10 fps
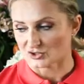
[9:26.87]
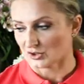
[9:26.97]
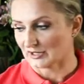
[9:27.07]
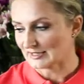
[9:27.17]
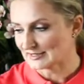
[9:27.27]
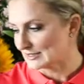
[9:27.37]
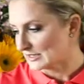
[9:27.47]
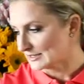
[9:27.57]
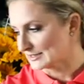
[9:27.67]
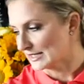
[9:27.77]
So let's
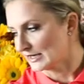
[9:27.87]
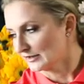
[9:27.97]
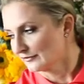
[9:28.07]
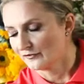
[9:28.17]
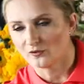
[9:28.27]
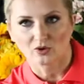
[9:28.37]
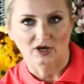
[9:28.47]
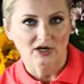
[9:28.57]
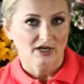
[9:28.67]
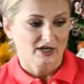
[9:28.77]
set it
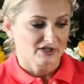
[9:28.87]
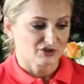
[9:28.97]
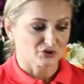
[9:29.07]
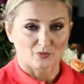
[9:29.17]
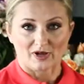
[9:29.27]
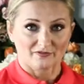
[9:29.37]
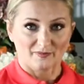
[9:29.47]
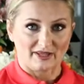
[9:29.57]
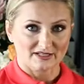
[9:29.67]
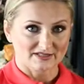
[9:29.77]
for twelve
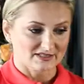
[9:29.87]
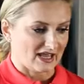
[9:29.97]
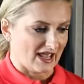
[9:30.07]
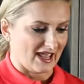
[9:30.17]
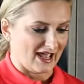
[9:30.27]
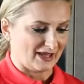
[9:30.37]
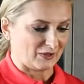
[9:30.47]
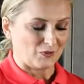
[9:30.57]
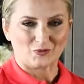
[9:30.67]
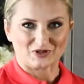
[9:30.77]
minutes
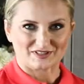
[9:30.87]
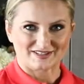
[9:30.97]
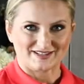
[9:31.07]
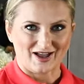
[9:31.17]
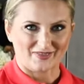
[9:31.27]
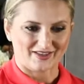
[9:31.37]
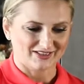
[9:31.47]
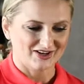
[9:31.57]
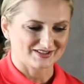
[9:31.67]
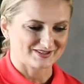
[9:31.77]
and we'll see how that
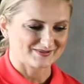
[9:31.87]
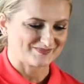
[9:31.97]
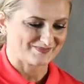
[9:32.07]
looks.